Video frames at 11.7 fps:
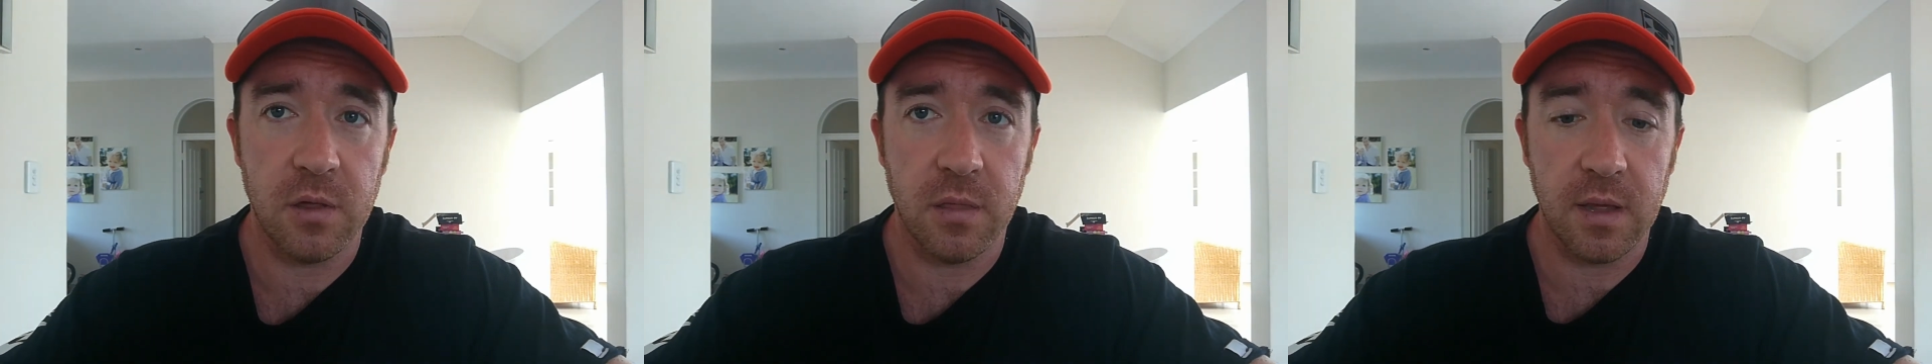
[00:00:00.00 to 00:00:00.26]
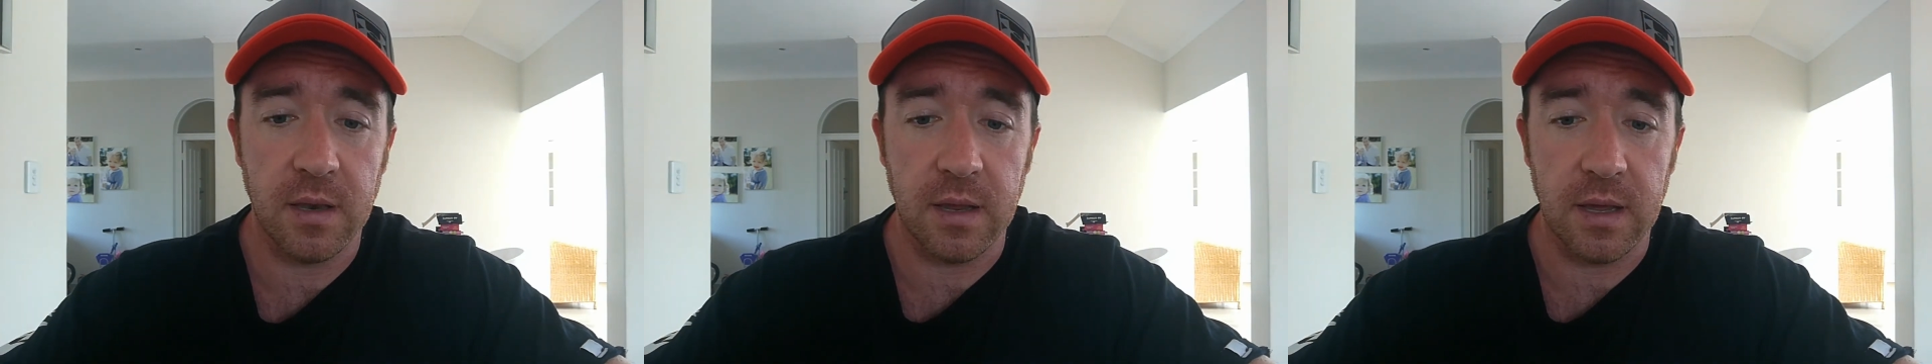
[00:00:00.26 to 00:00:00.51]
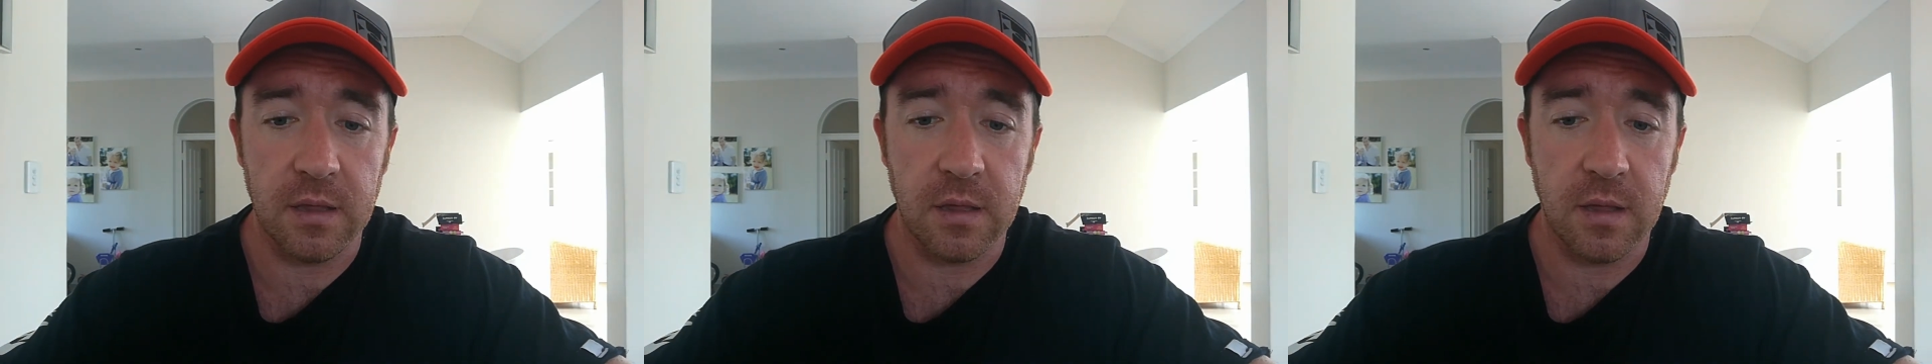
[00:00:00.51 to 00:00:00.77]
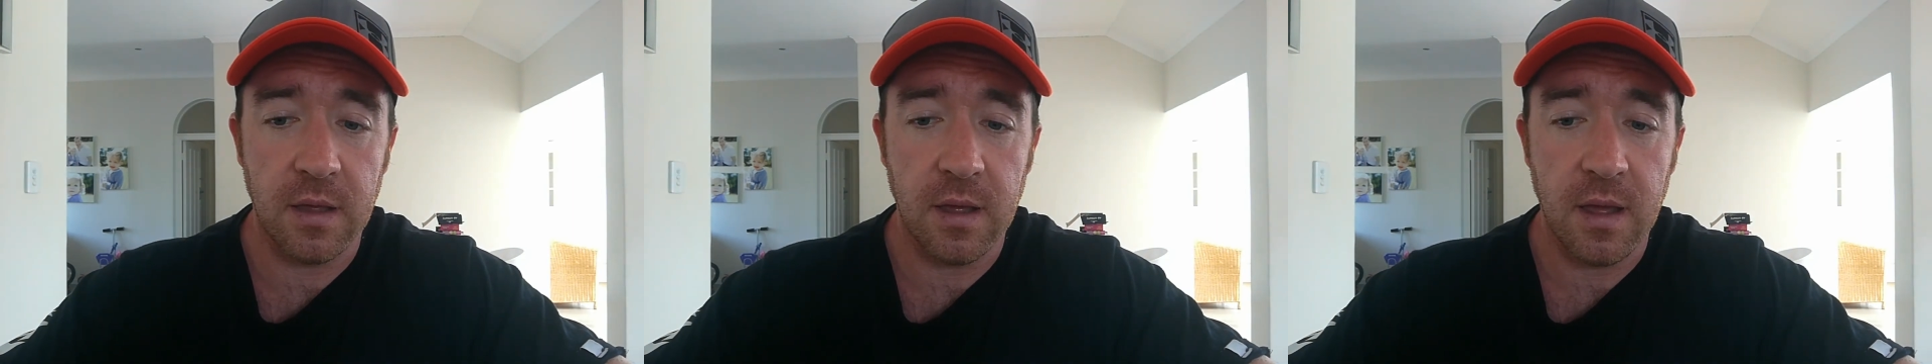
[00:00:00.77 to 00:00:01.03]
they need,
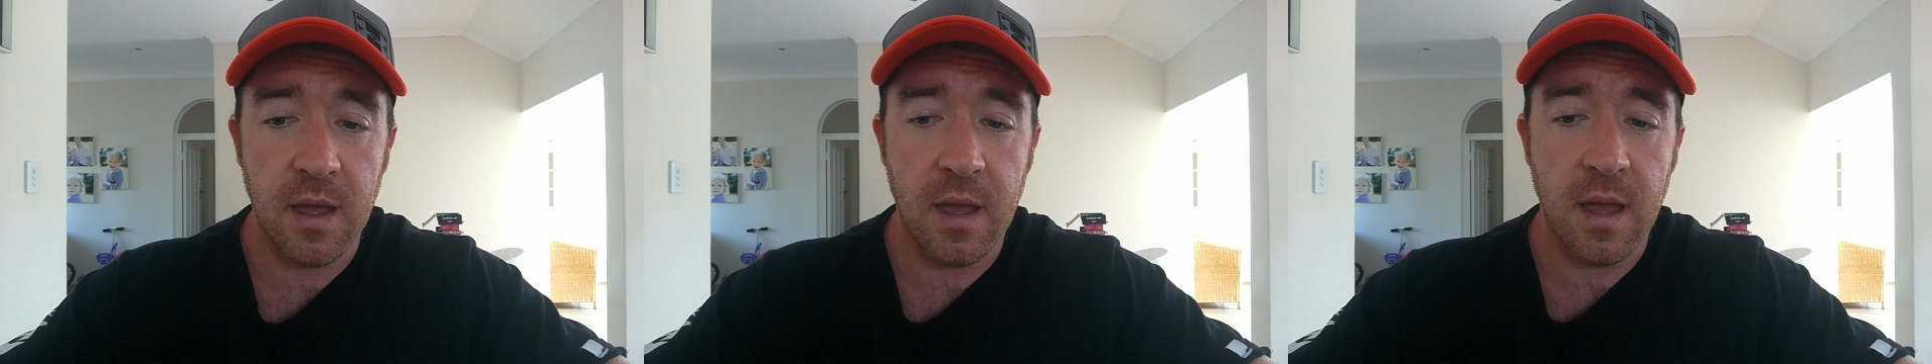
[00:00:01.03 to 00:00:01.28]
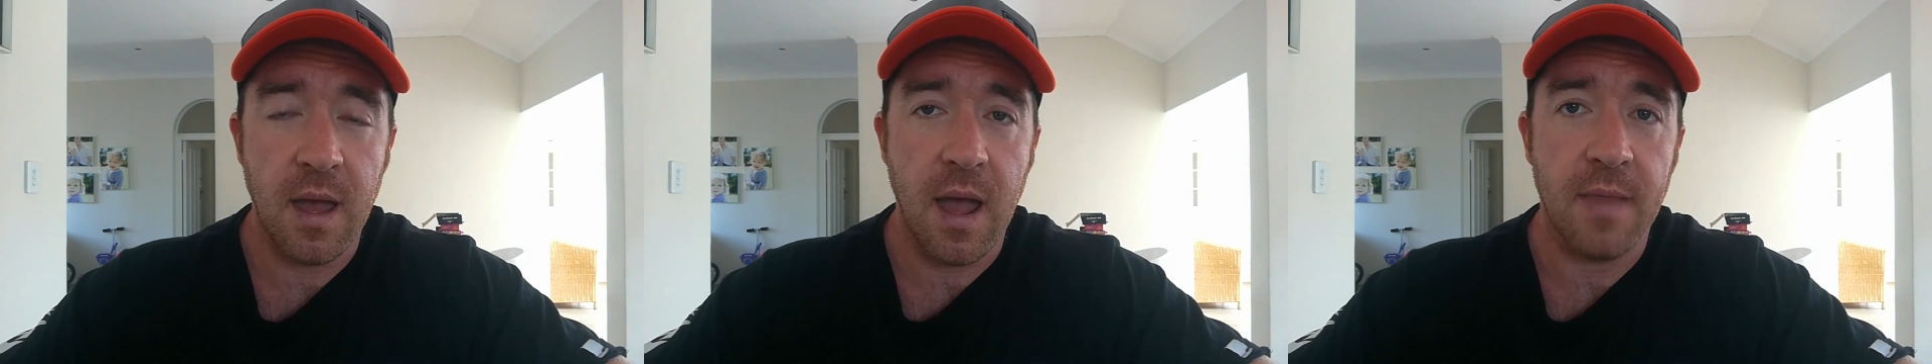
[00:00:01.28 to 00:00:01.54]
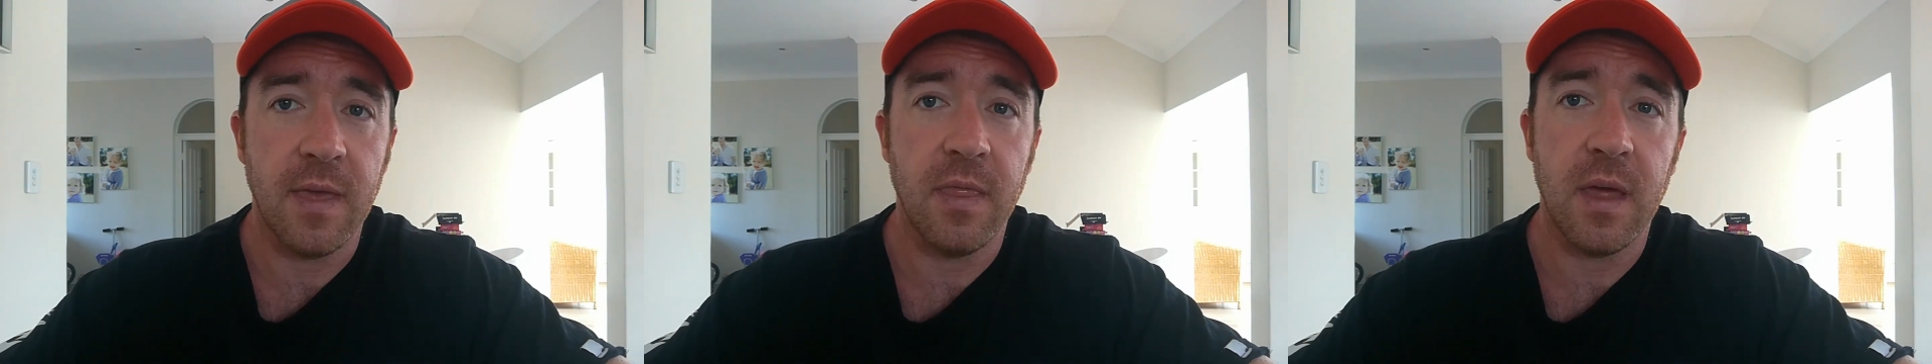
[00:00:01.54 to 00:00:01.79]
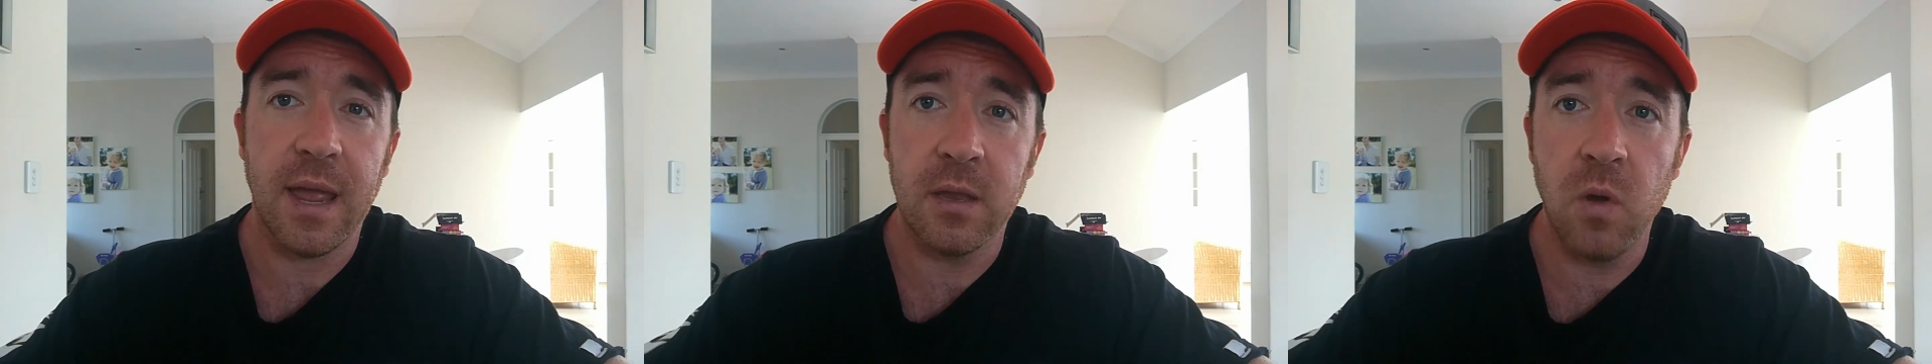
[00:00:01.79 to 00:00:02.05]
and then they
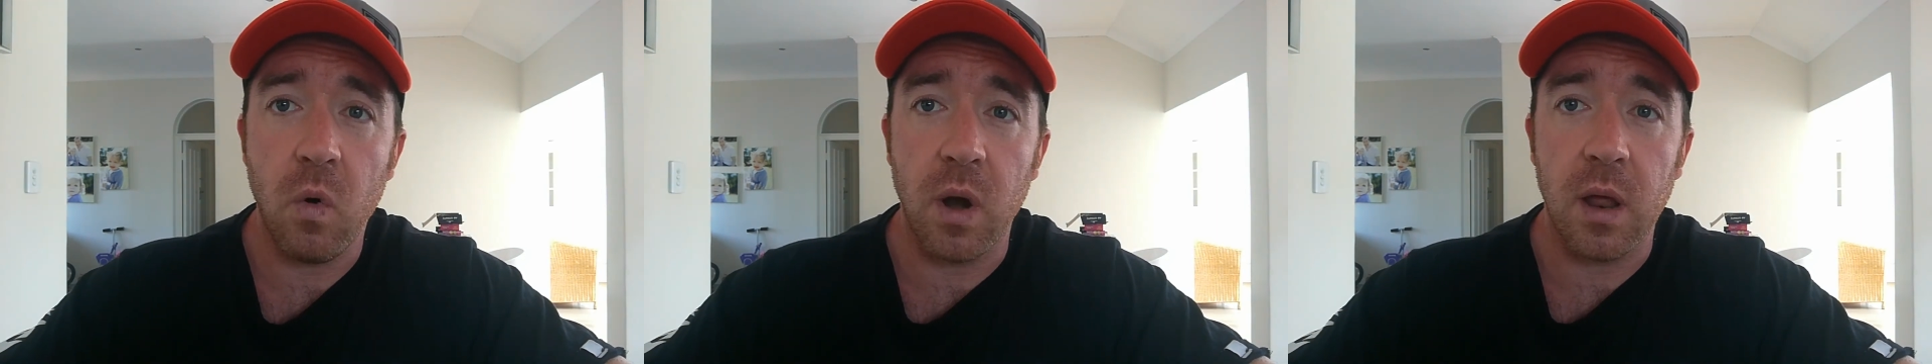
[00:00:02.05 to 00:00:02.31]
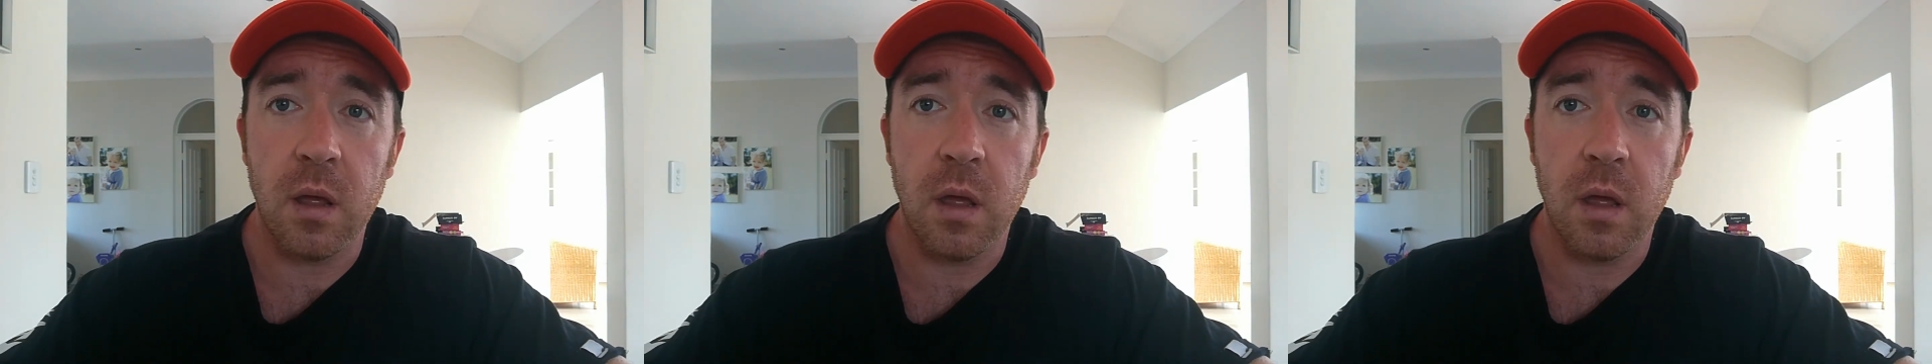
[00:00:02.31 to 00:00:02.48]
ignore it